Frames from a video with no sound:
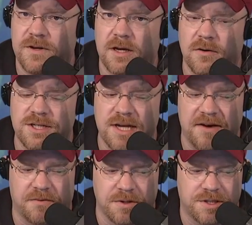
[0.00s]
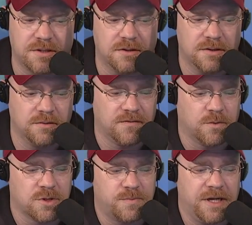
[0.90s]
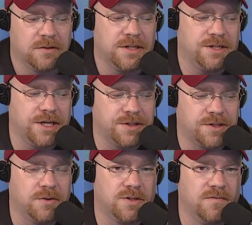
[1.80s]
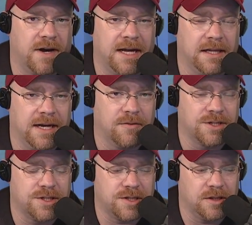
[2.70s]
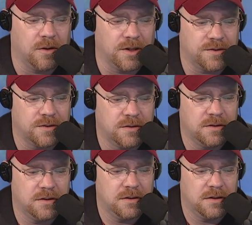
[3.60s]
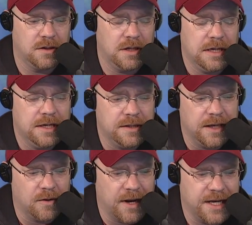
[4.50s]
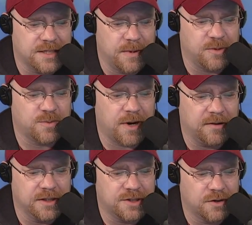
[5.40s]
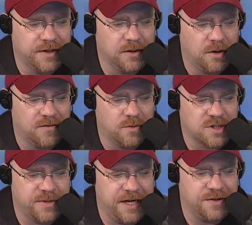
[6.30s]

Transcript: vigorous efforts to enforce penalties against those who violate our existing laws. The NRA has members proudly serving in law enforcement